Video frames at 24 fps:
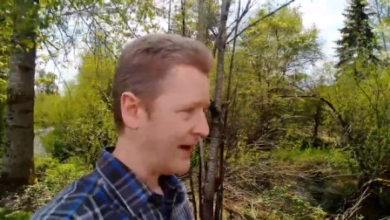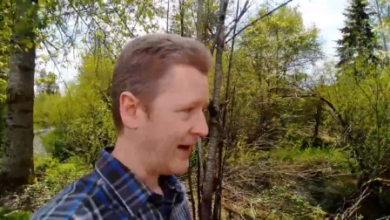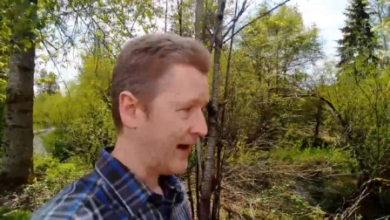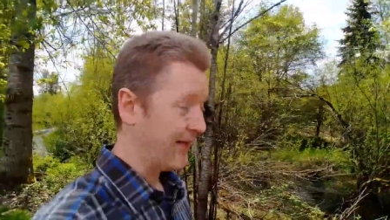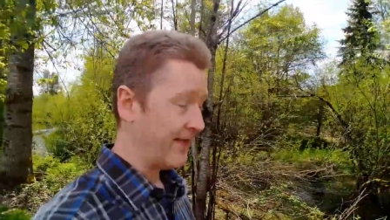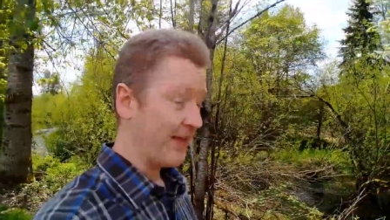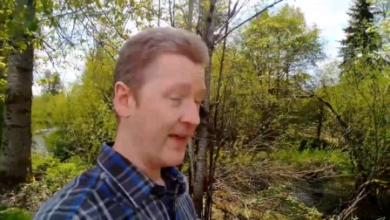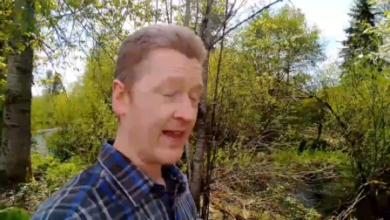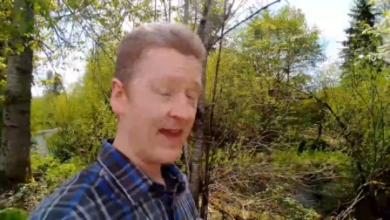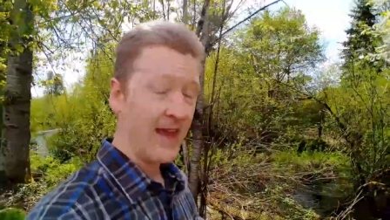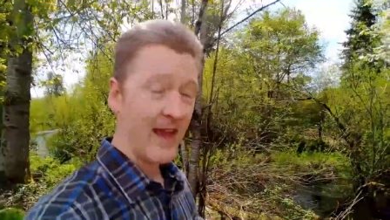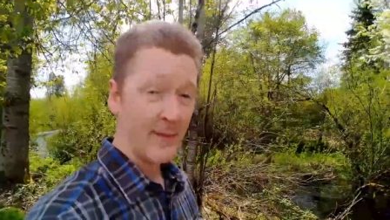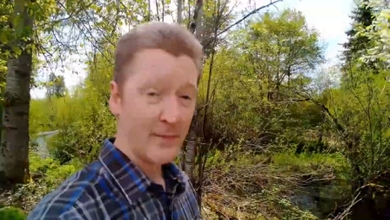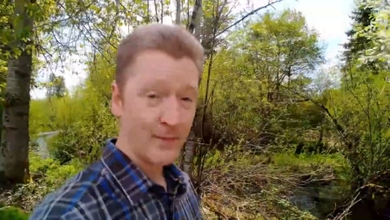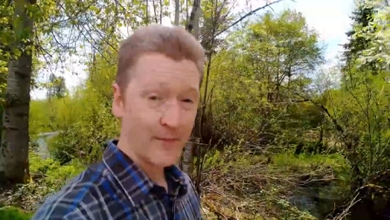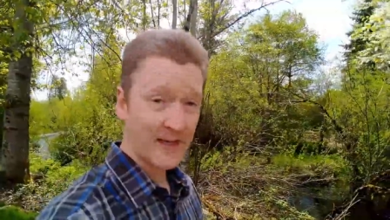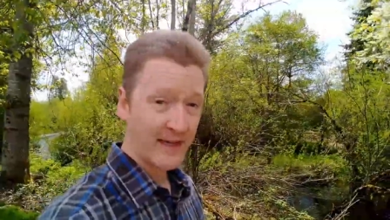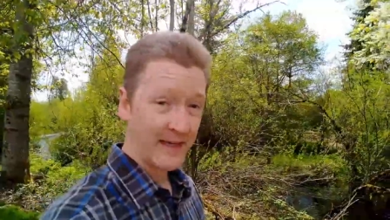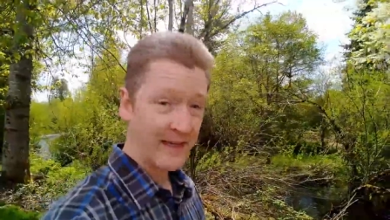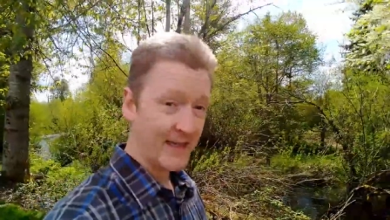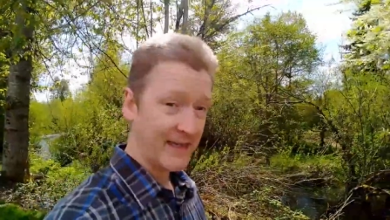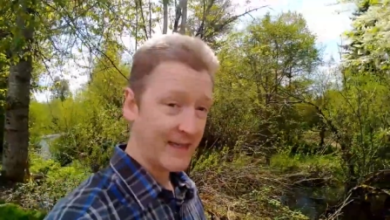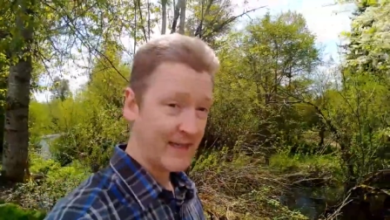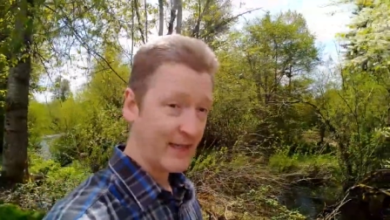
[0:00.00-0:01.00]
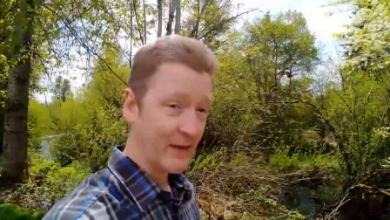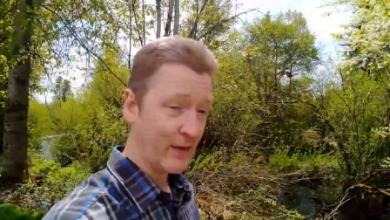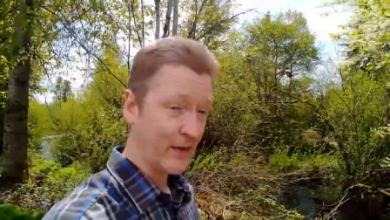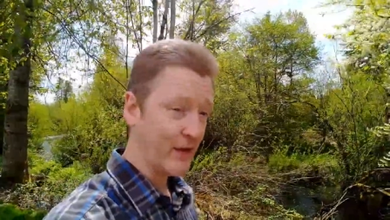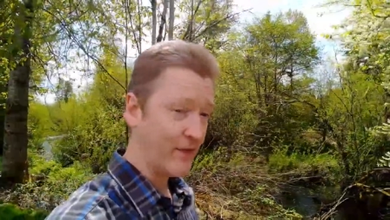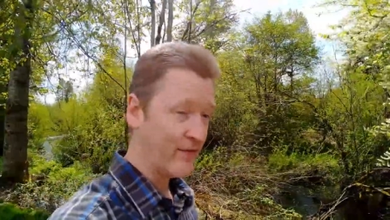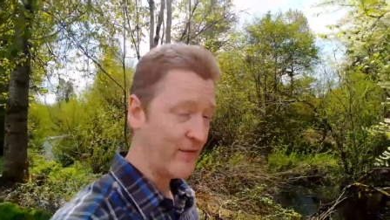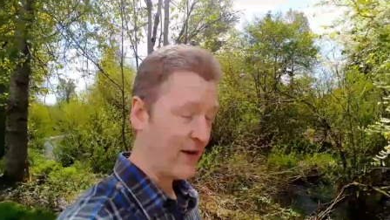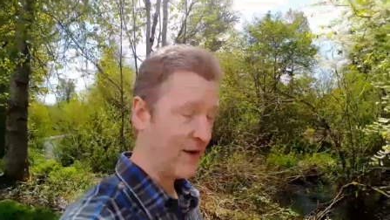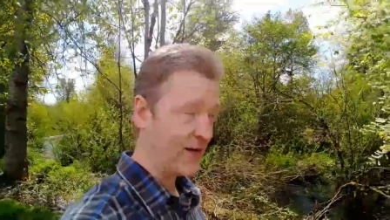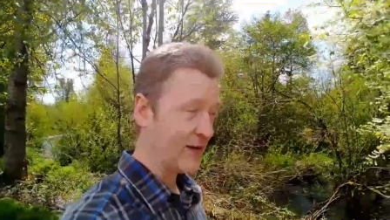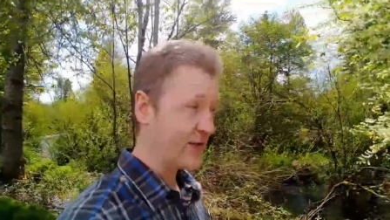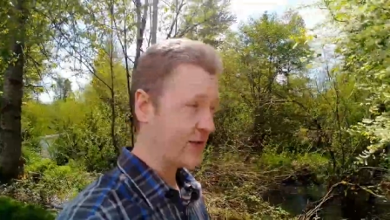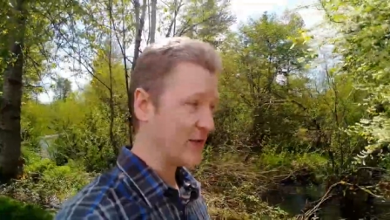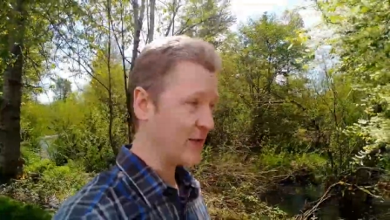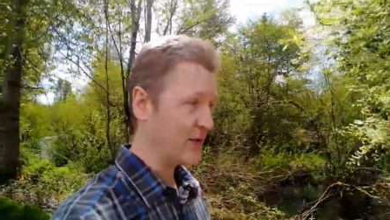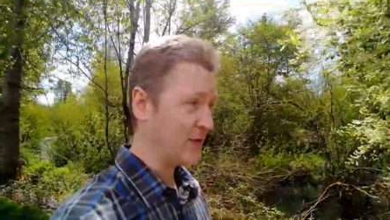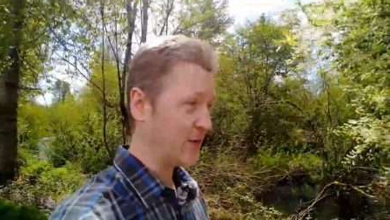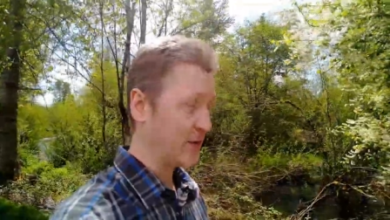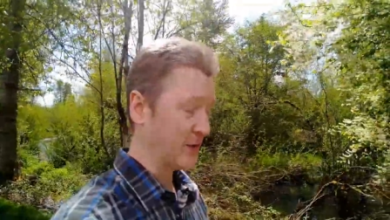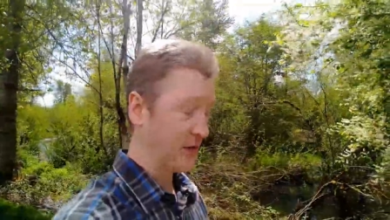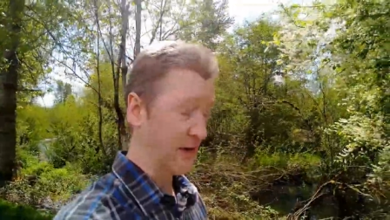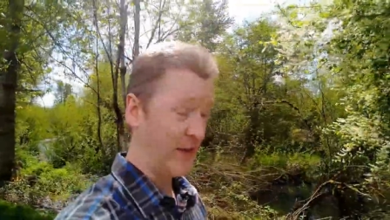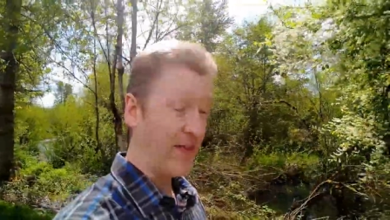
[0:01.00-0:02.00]
and they kept digging until they found a
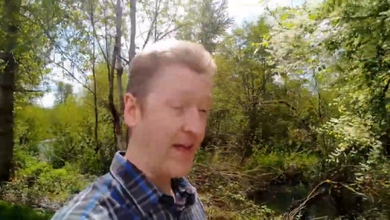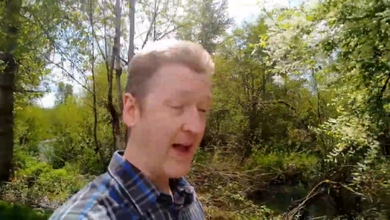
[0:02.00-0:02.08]
solution.